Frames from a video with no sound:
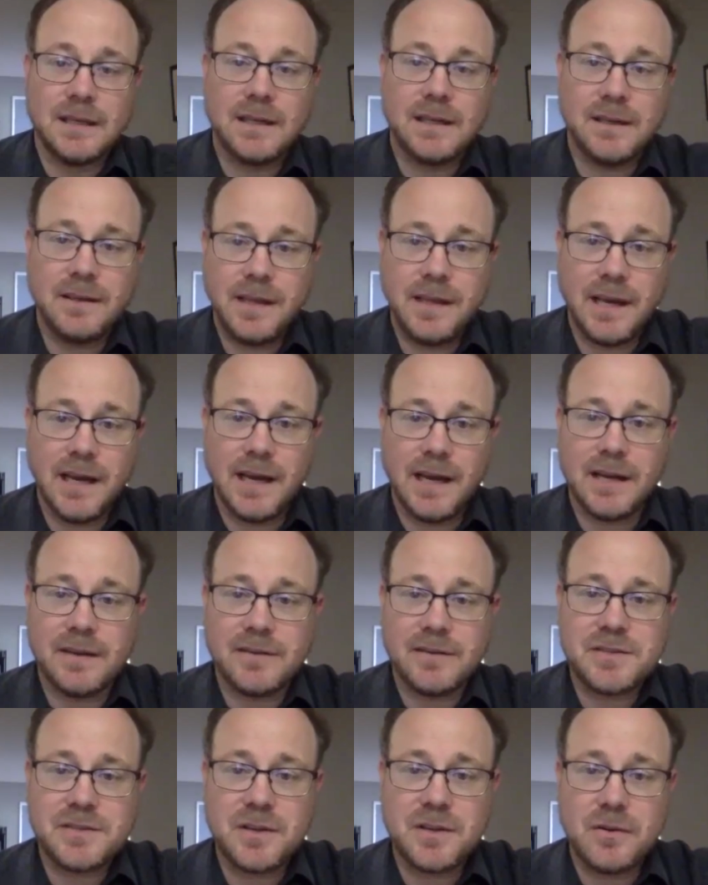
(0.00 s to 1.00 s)
Yeah,
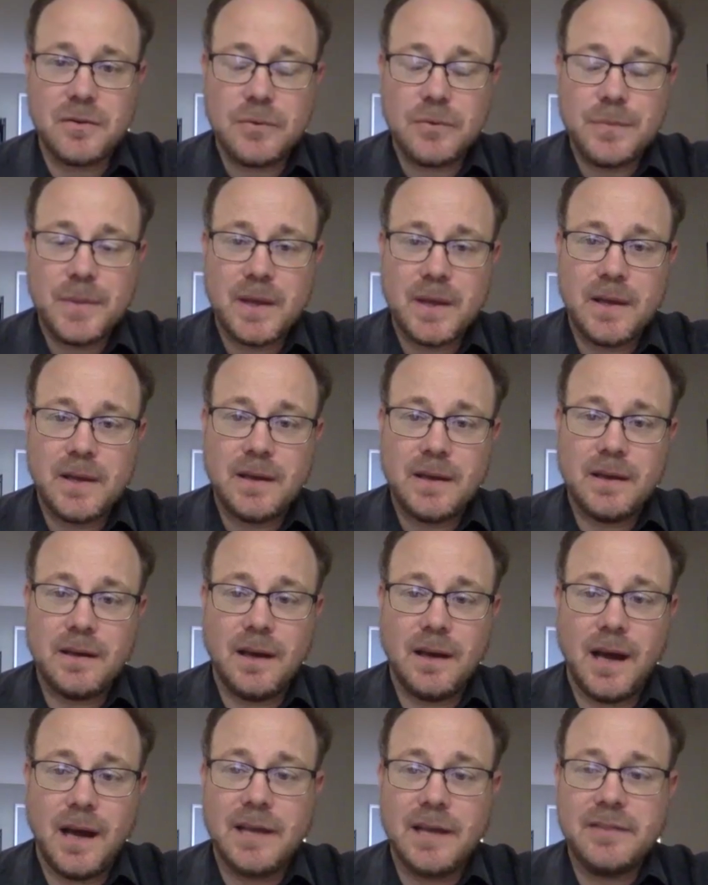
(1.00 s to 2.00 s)
so
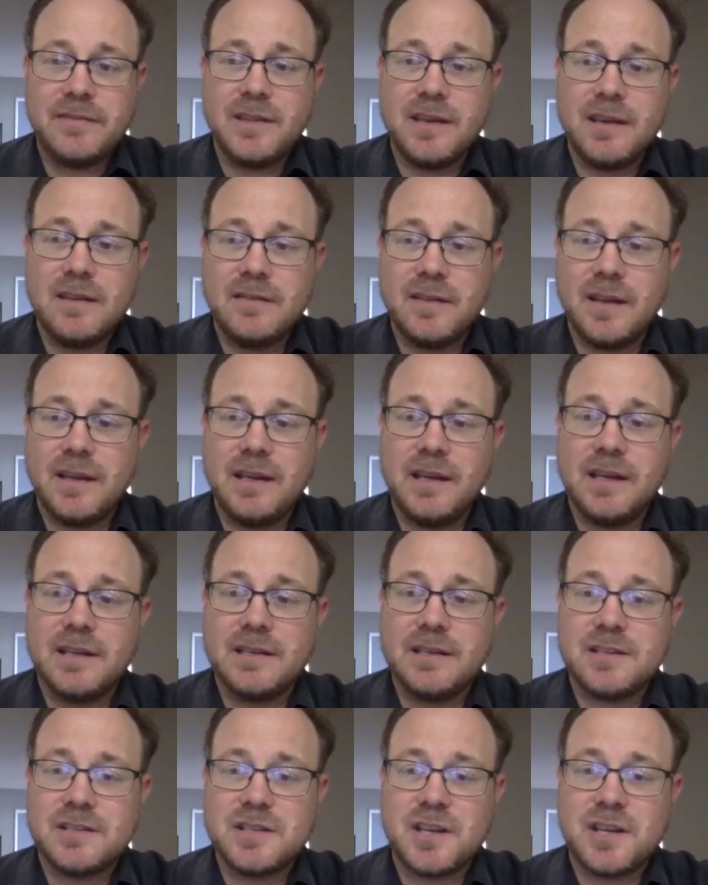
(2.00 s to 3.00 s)
I think that it
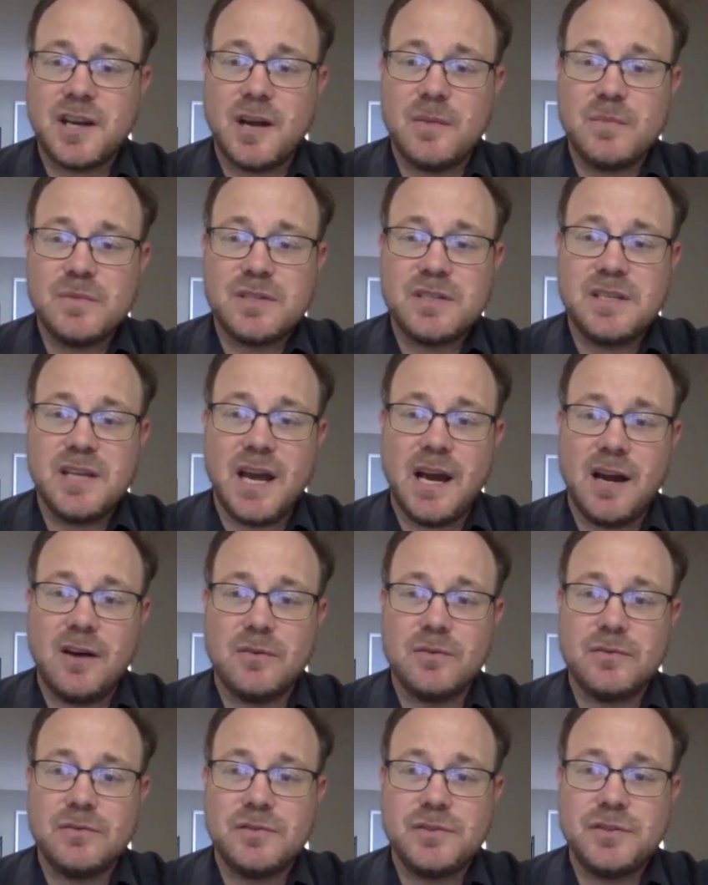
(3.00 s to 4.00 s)
just comes
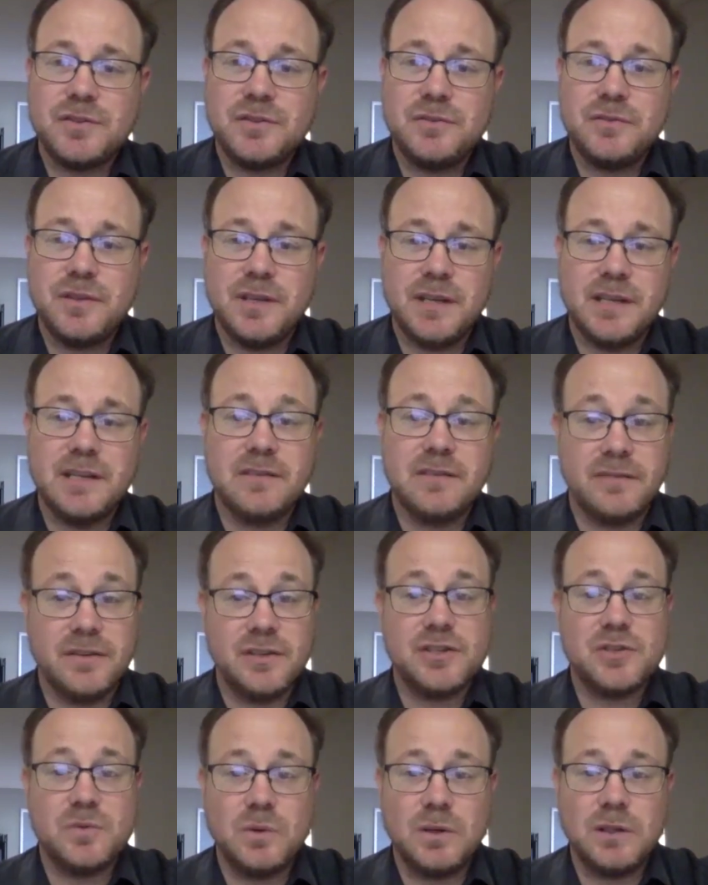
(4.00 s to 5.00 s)
down to the
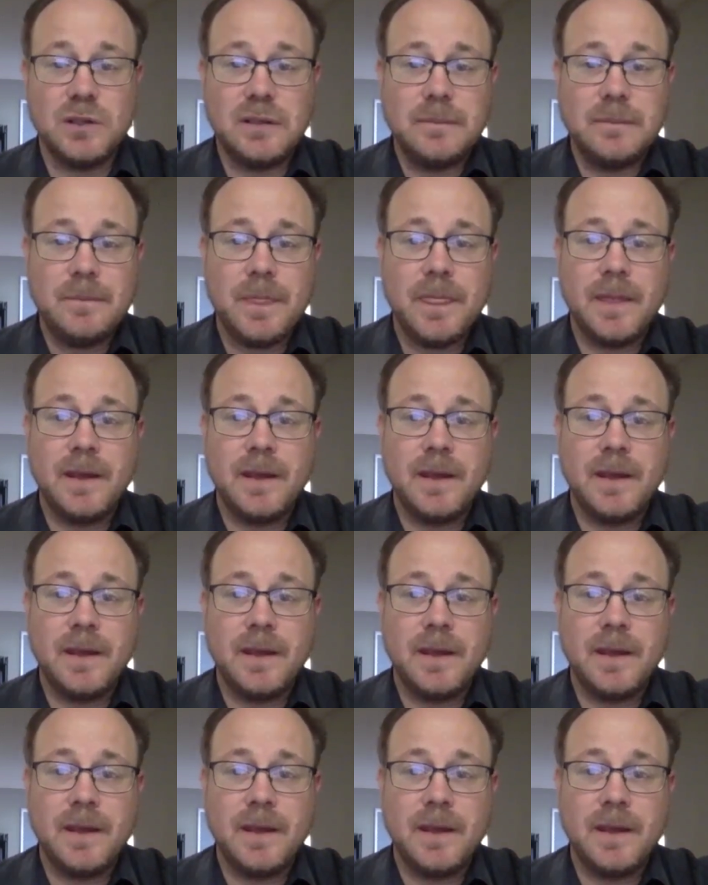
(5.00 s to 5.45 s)
individual.